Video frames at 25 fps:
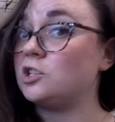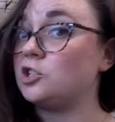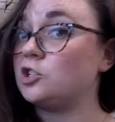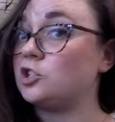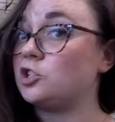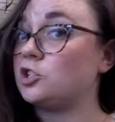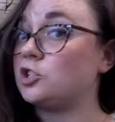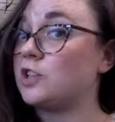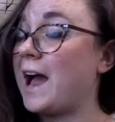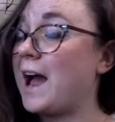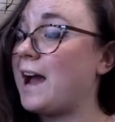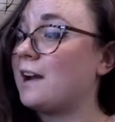
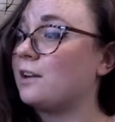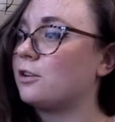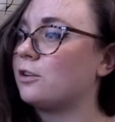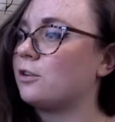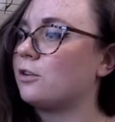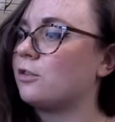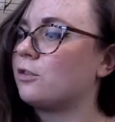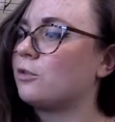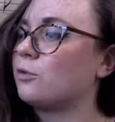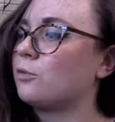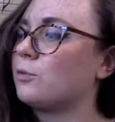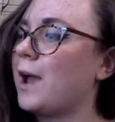
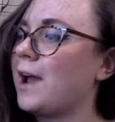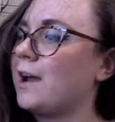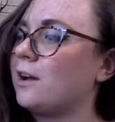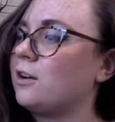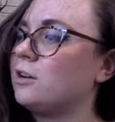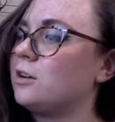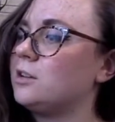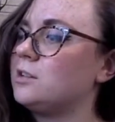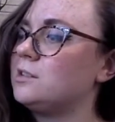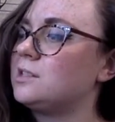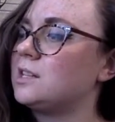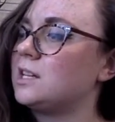shattered the
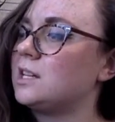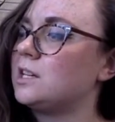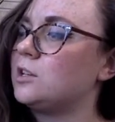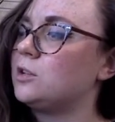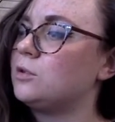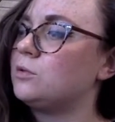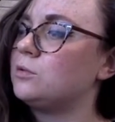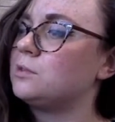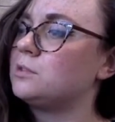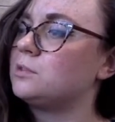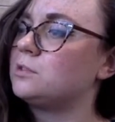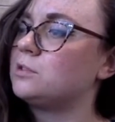records he
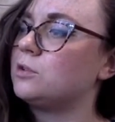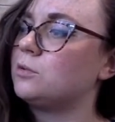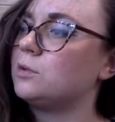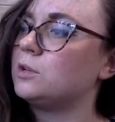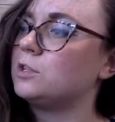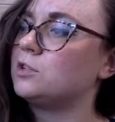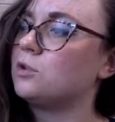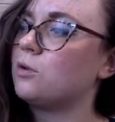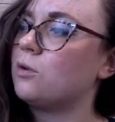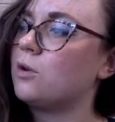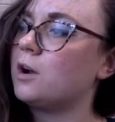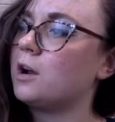used to
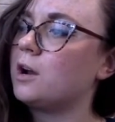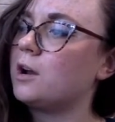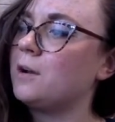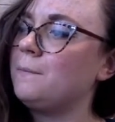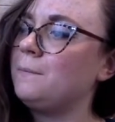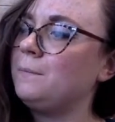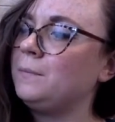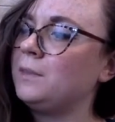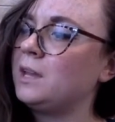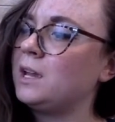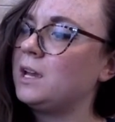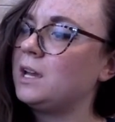adore.
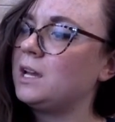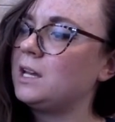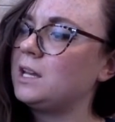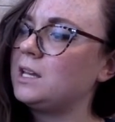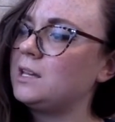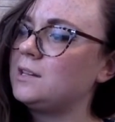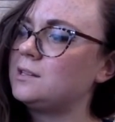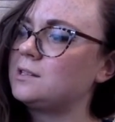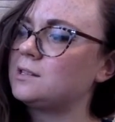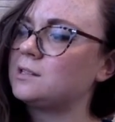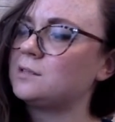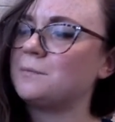
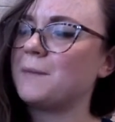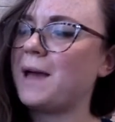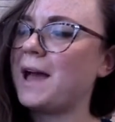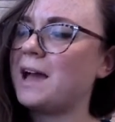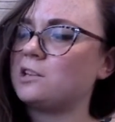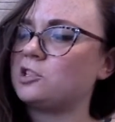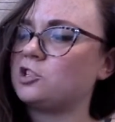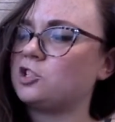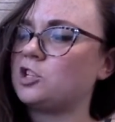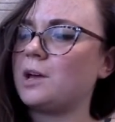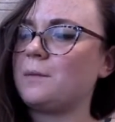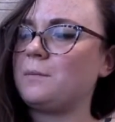He
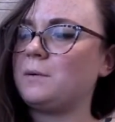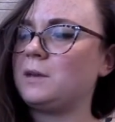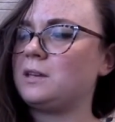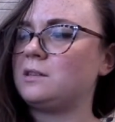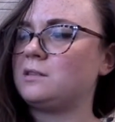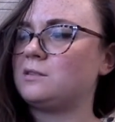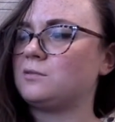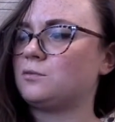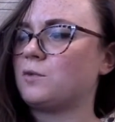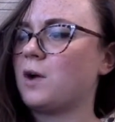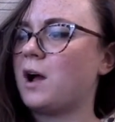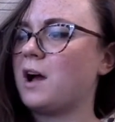smashed up
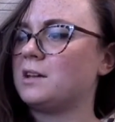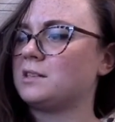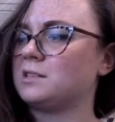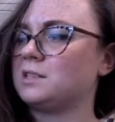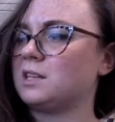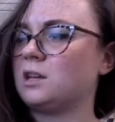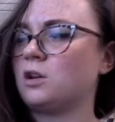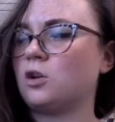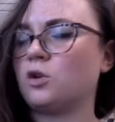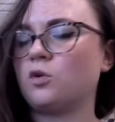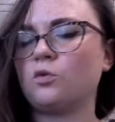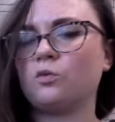his
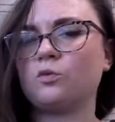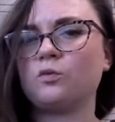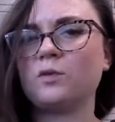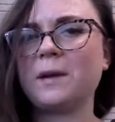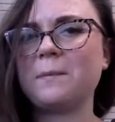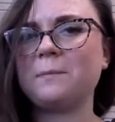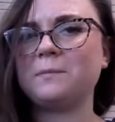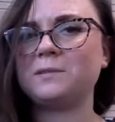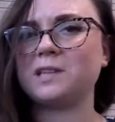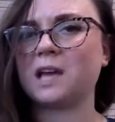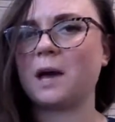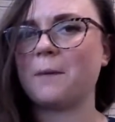rosin,
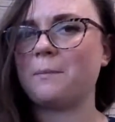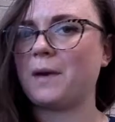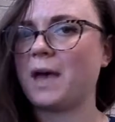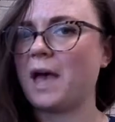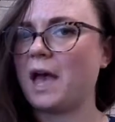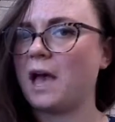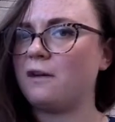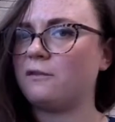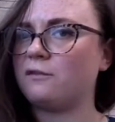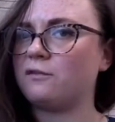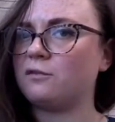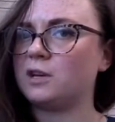ripped up
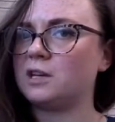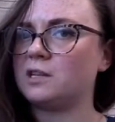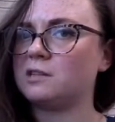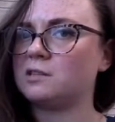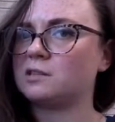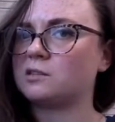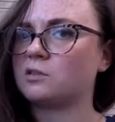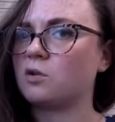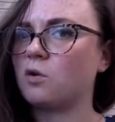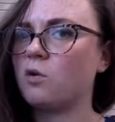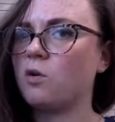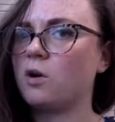every
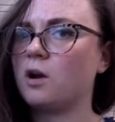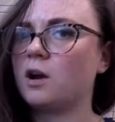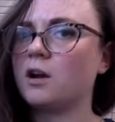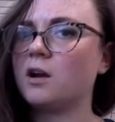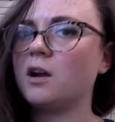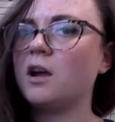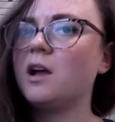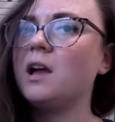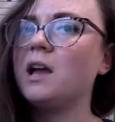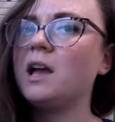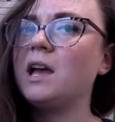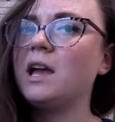score.